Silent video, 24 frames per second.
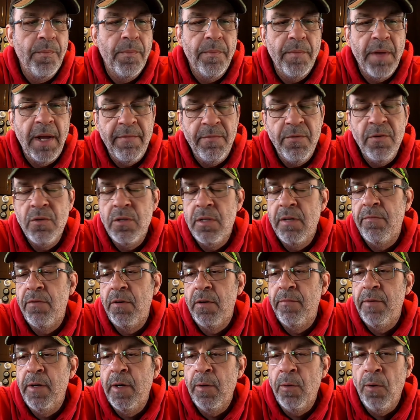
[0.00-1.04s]
I've used it for a
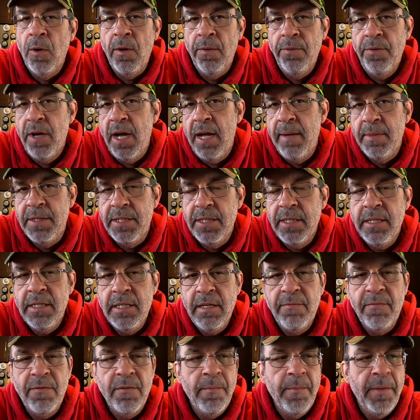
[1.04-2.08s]
very long time. It's easy
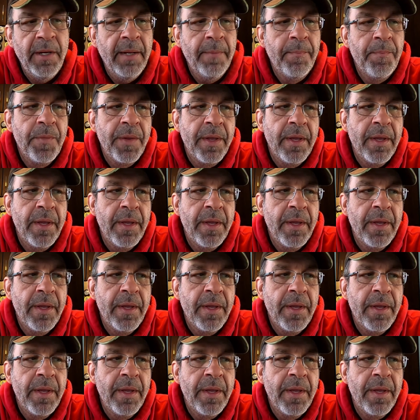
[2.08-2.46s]
for me.